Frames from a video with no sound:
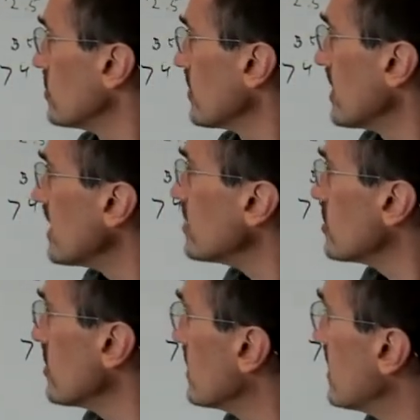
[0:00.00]
So that
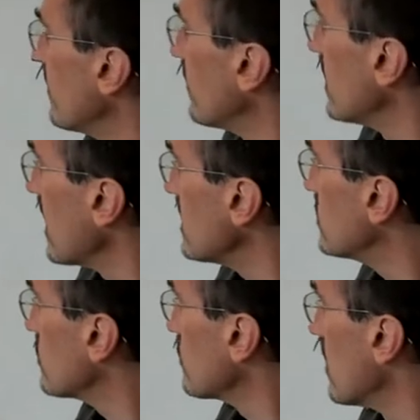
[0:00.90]
should give a nice
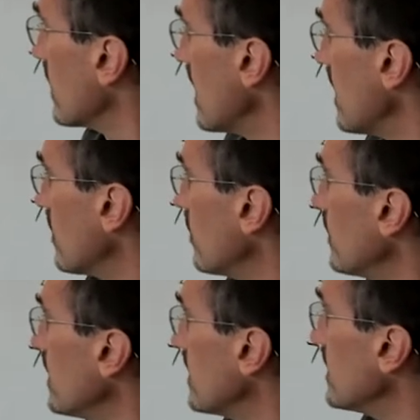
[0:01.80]
strong
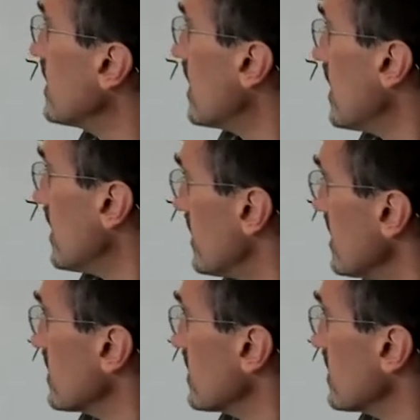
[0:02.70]
NOE. The